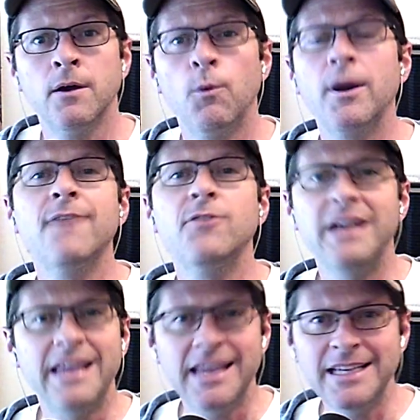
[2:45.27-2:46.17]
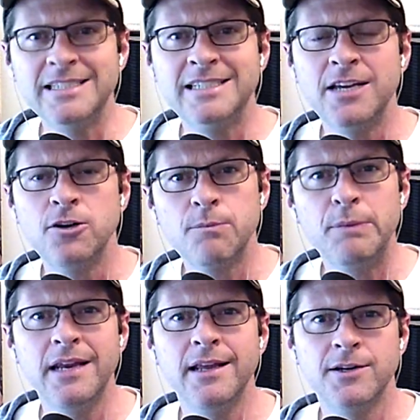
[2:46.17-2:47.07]
Whatever it is that you're
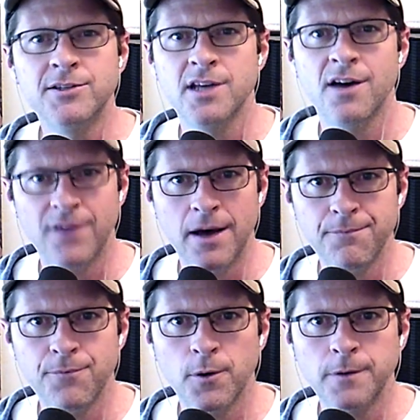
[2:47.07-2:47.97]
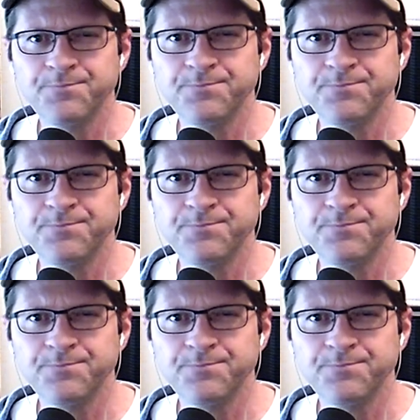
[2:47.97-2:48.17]
beating yourself up for,